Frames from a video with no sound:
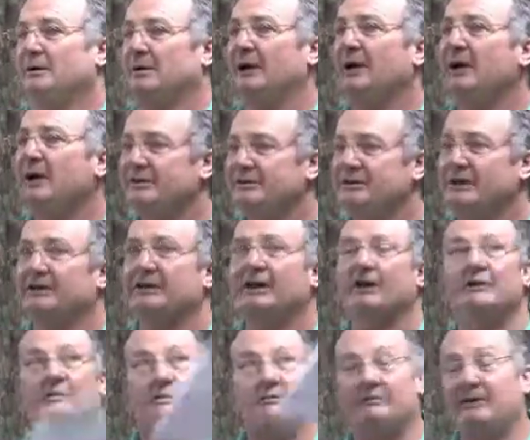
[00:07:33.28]
How's that
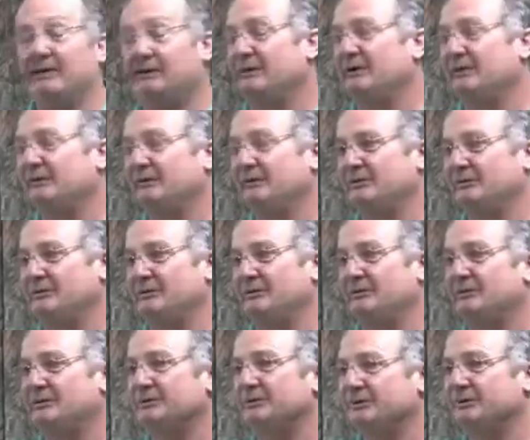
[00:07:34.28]
going to affect those
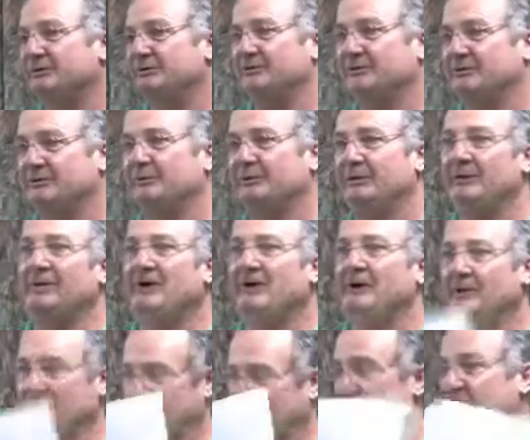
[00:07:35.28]
tourists with
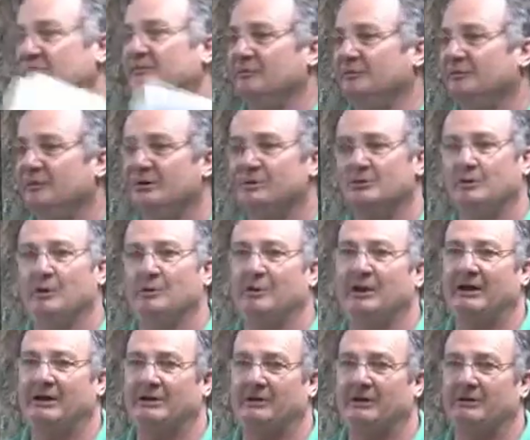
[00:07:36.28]
their visual
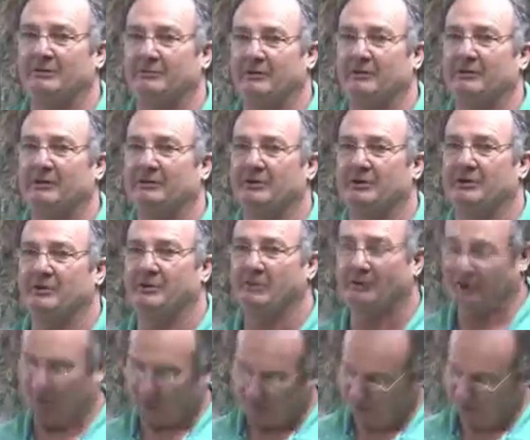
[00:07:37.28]
amenity from the top of Mount